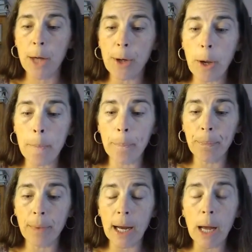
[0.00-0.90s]
So,
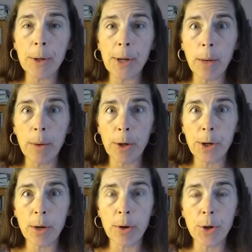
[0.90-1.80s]
like I was saying with your
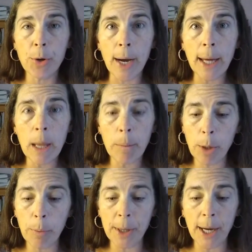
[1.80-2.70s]
children, train them
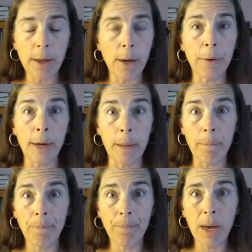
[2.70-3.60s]
to protect their
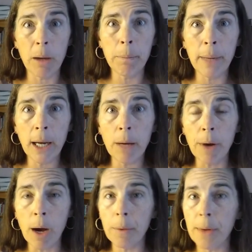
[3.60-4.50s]
freedom. Being
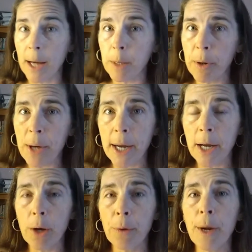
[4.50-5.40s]
involved, that's
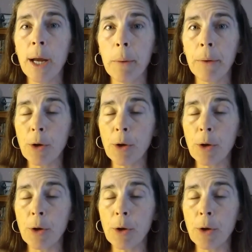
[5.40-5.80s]
protecting your freedom.